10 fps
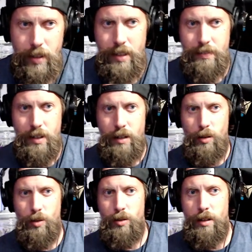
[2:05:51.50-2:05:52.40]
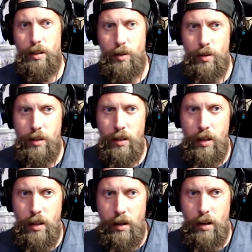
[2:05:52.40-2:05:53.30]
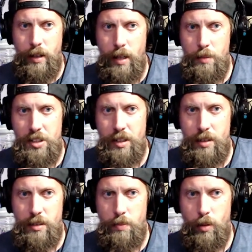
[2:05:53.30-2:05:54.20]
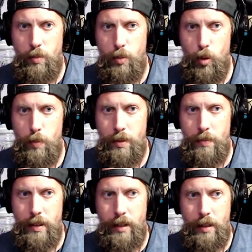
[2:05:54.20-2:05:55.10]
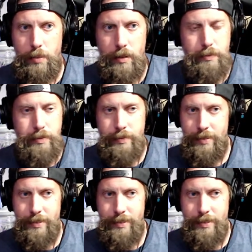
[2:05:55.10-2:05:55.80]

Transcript: Grand Theft Auto and arcade machines are both poop in my diaper.